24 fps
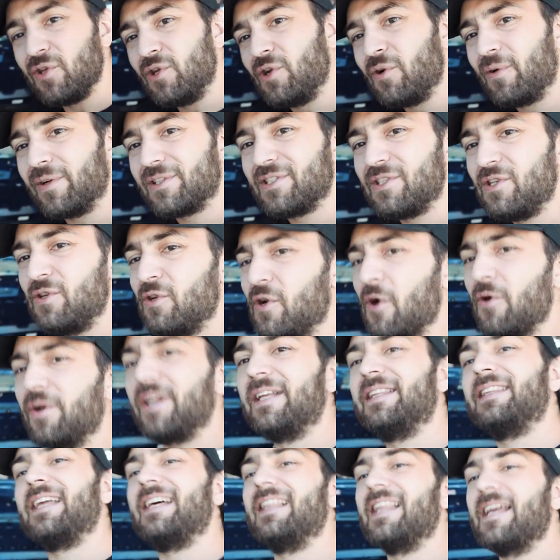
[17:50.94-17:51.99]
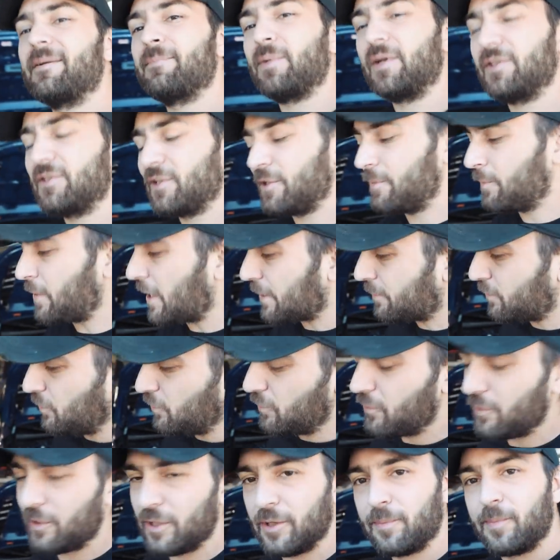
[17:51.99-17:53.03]
you know what to do. Go and hit that like button, turn it black,
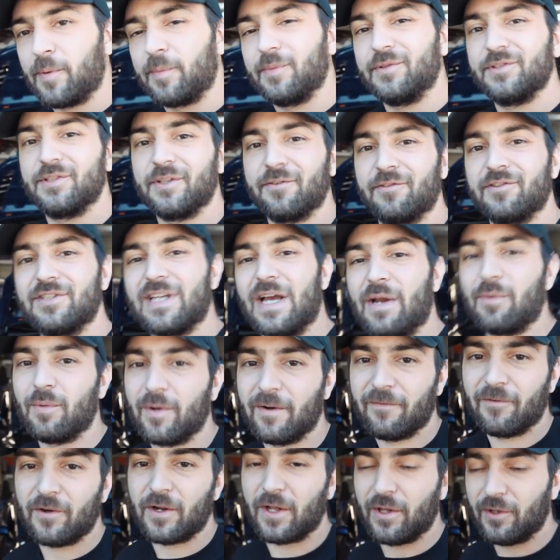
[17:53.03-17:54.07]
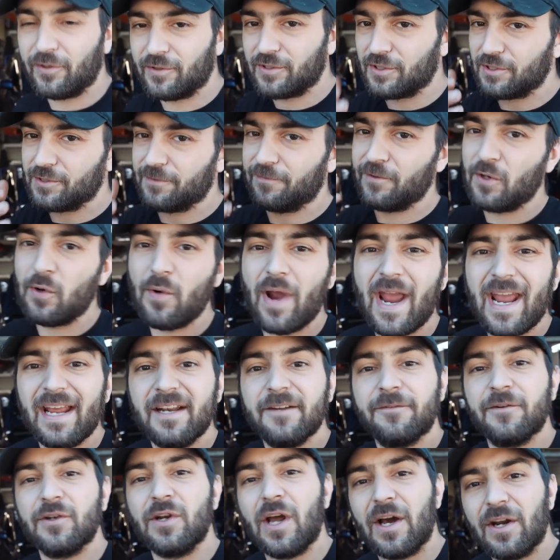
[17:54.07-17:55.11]
blue, green, yellow, purple, silver sign, whatever color it turns for you.
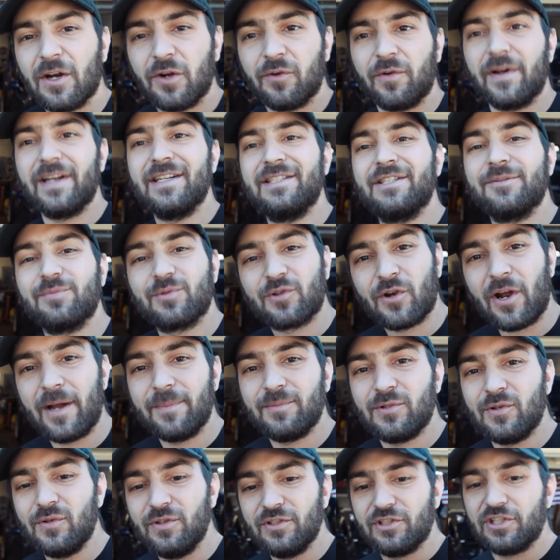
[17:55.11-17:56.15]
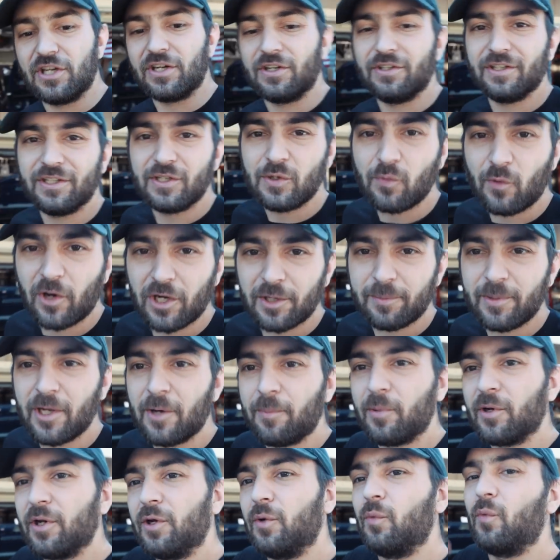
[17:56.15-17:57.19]
And if you're not already subscribed to the channel and you want to be,
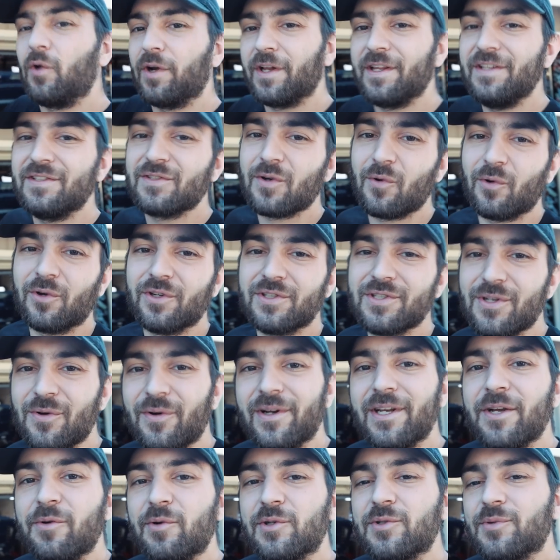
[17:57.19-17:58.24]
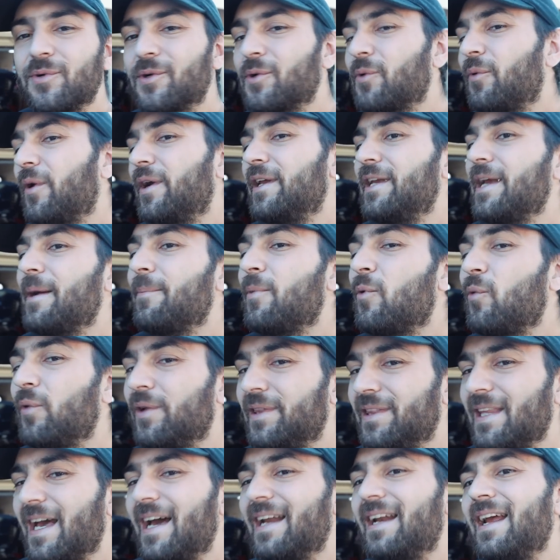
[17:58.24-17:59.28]
I'll put it in one of these corners. No idea which one quite yet. But
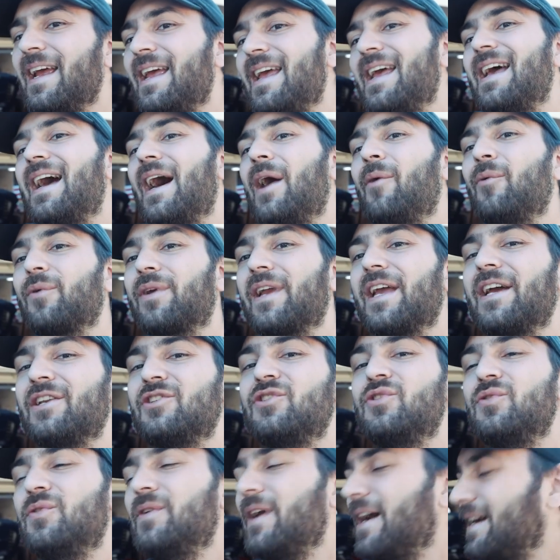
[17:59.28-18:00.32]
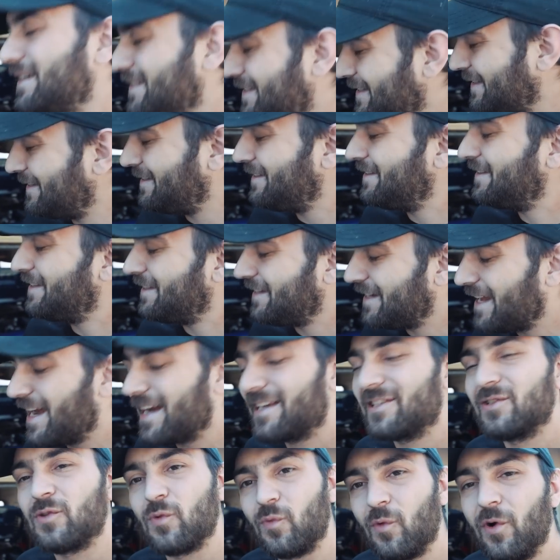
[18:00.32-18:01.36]
with that, I will catch you guys in the
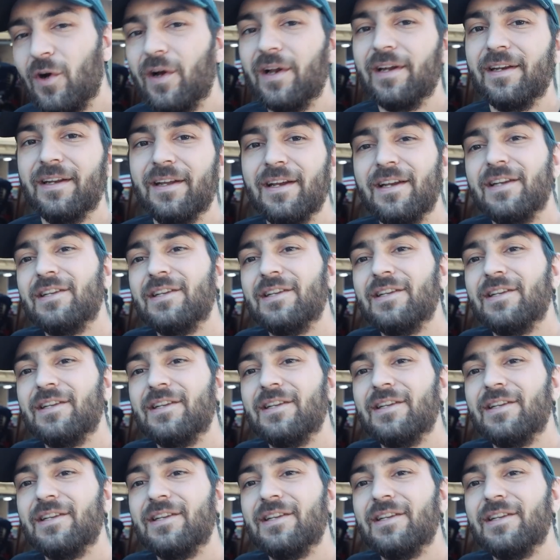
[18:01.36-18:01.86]
next one.